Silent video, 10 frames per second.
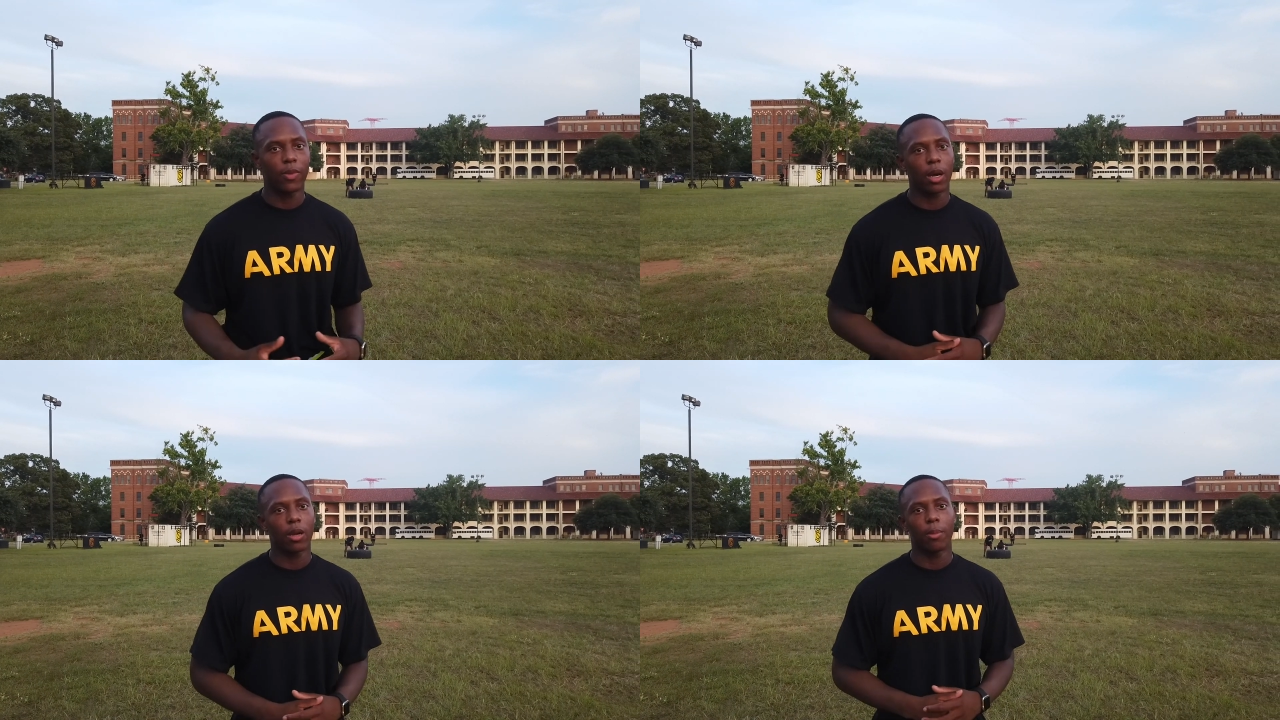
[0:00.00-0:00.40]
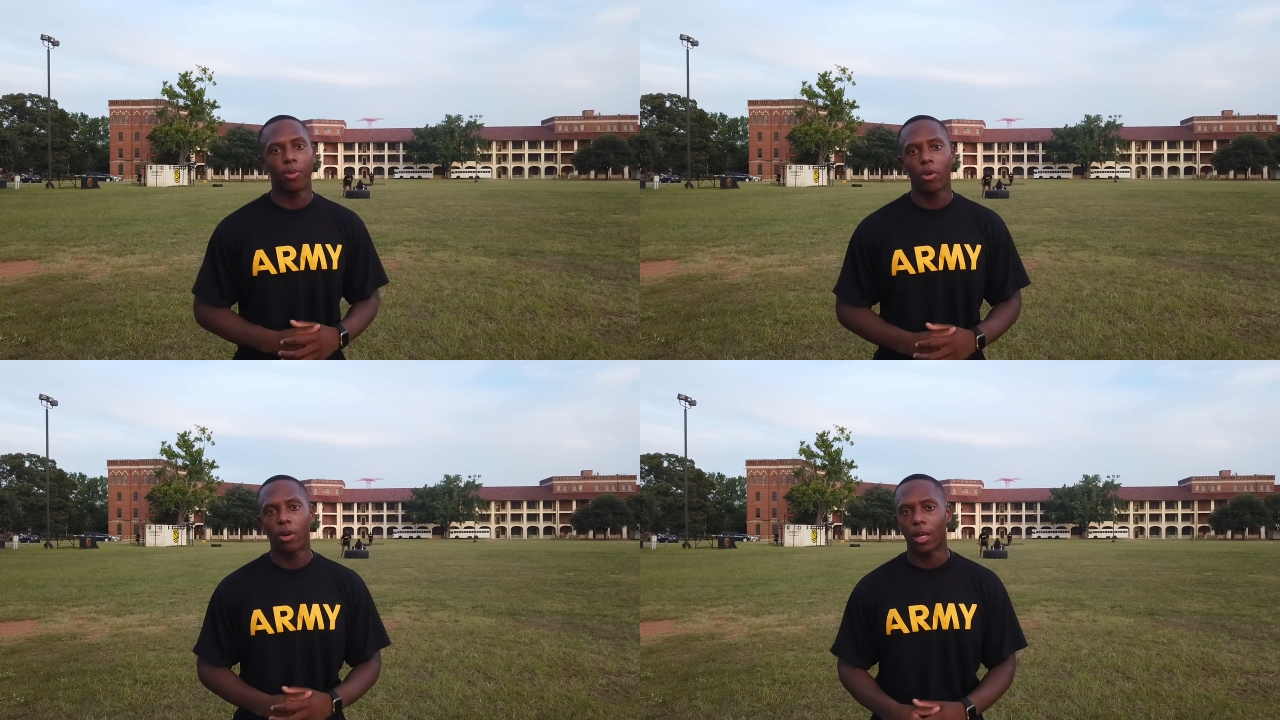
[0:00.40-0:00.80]
very
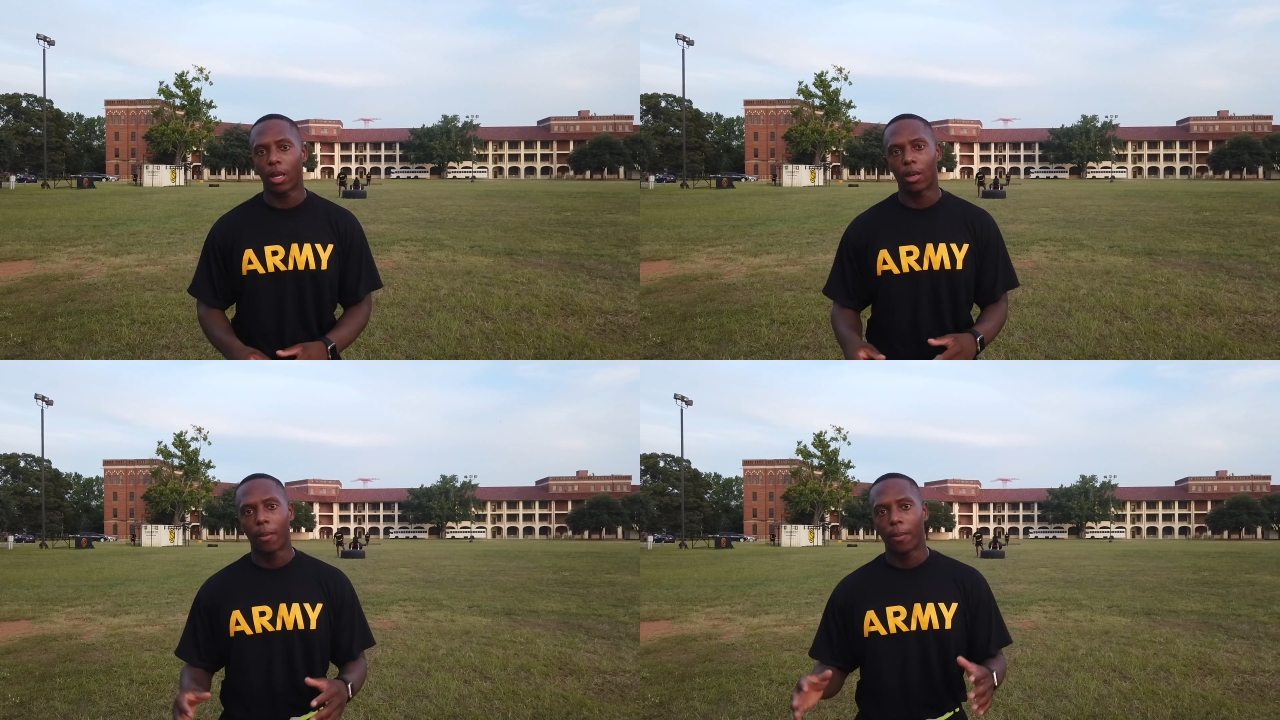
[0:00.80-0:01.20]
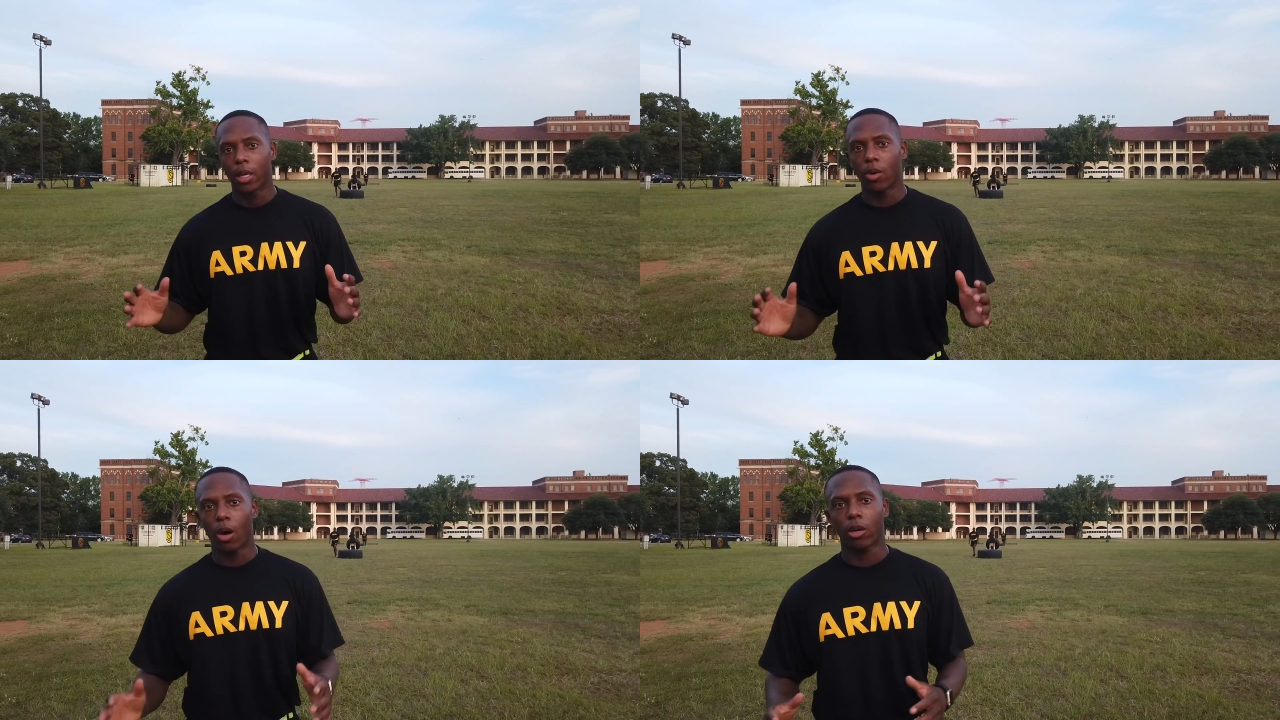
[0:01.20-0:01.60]
important, and
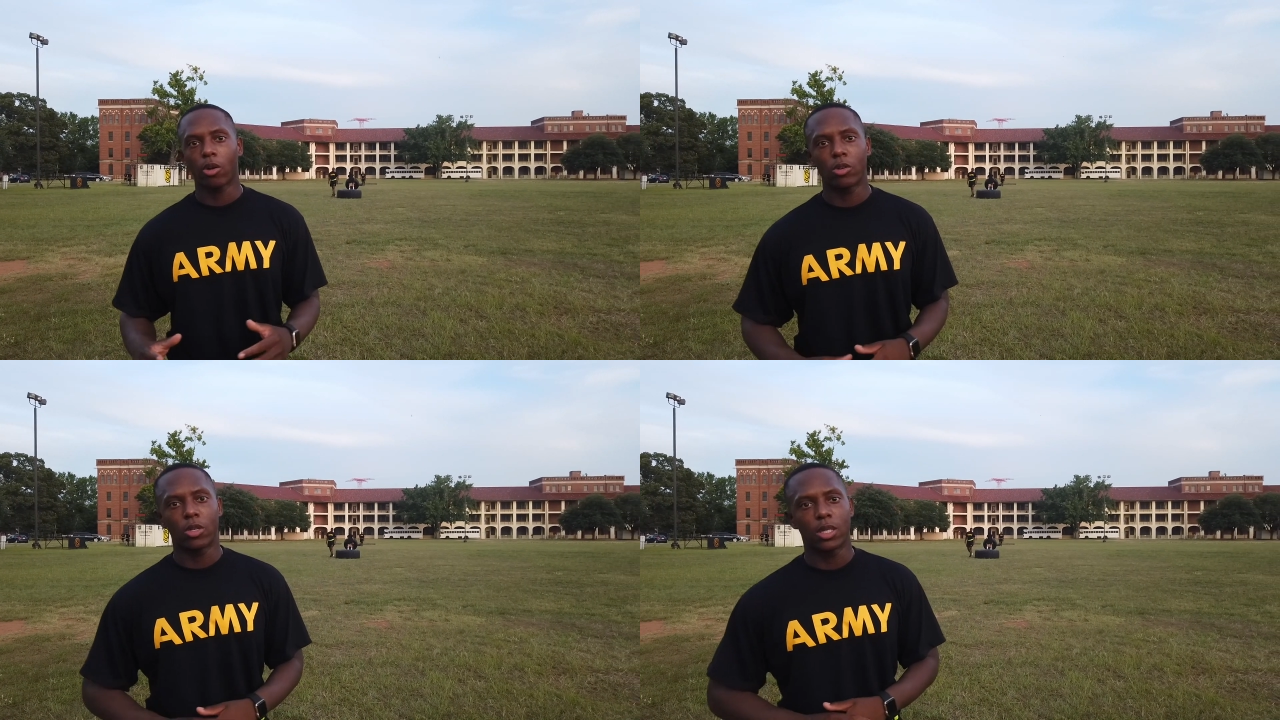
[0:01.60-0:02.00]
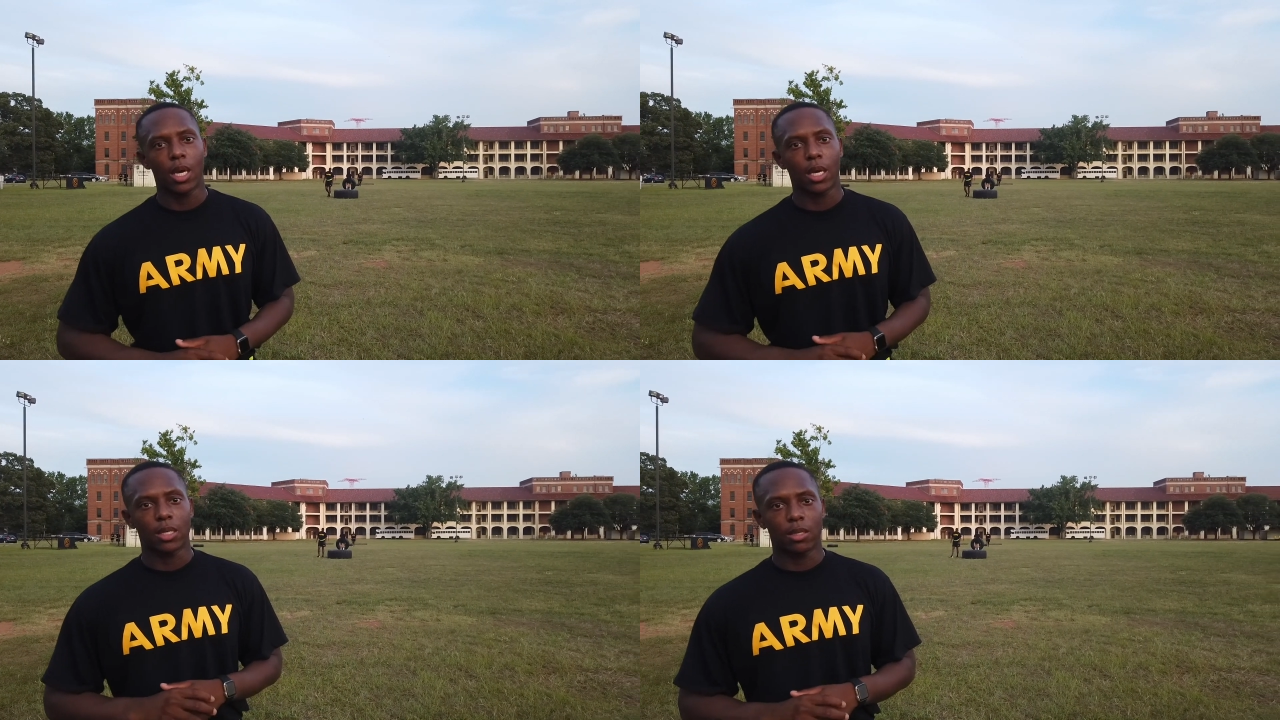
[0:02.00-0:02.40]
I encourage you to
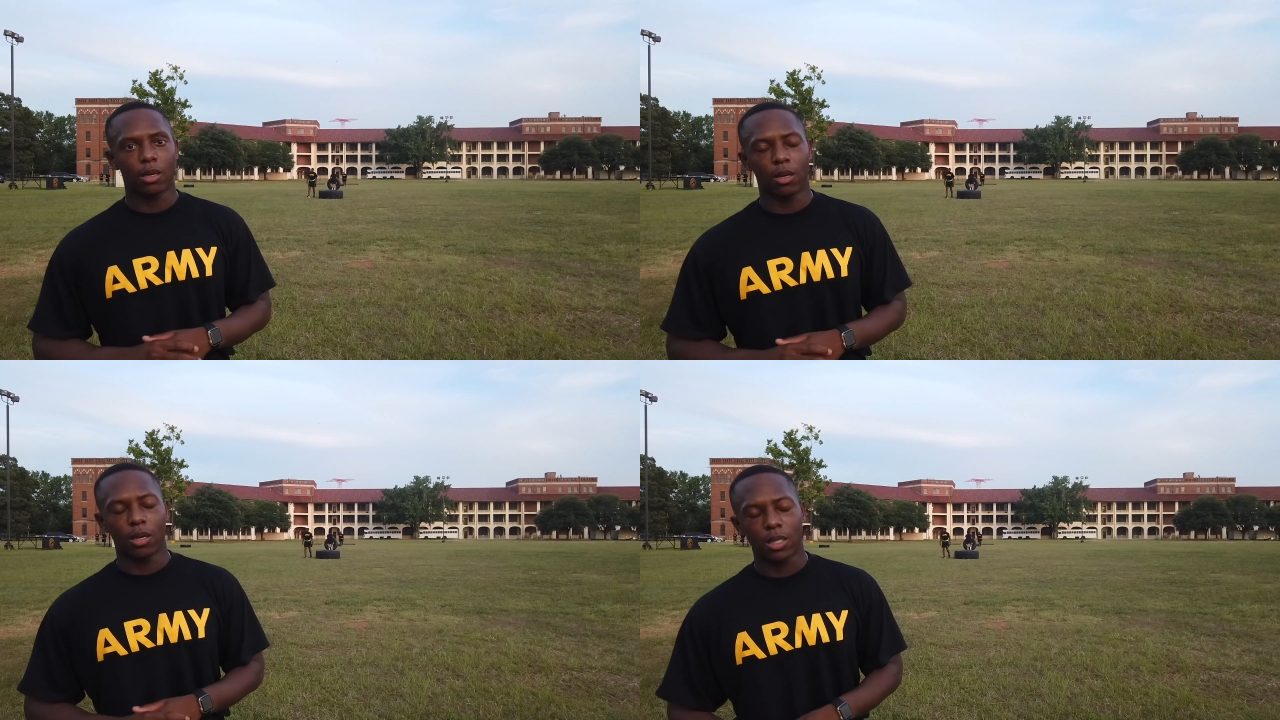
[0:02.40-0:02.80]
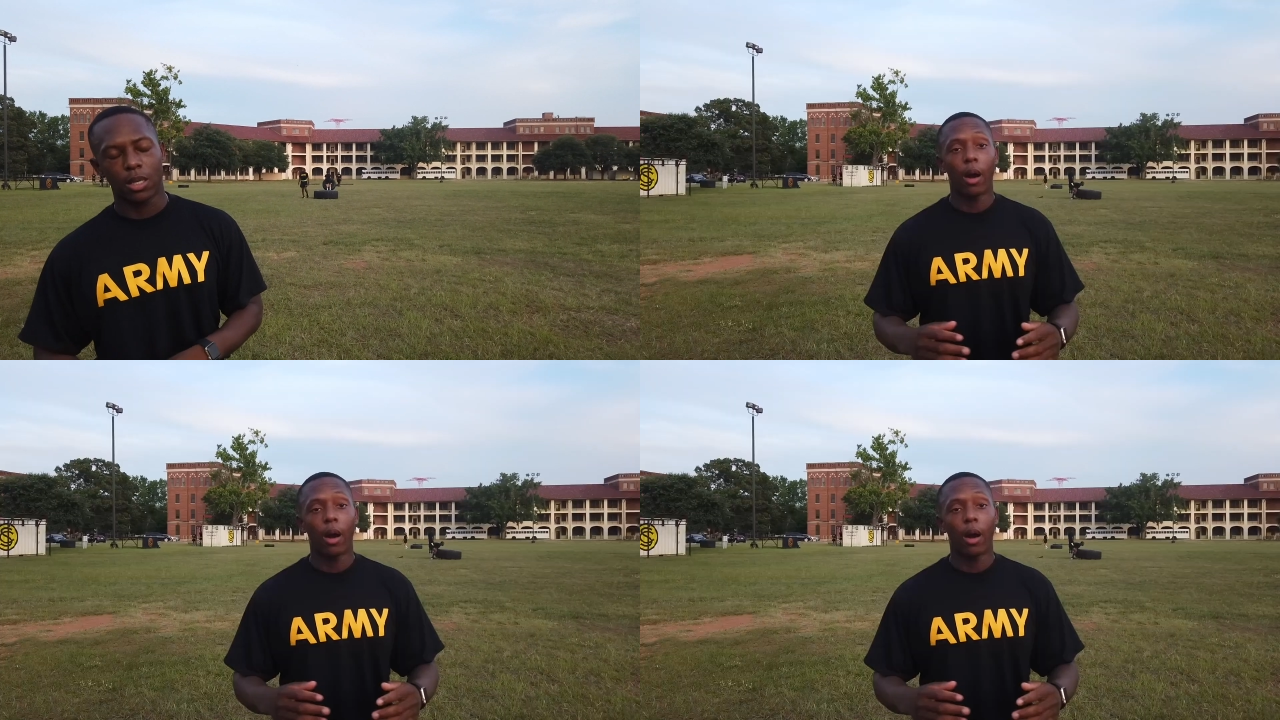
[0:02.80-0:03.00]
take it serious.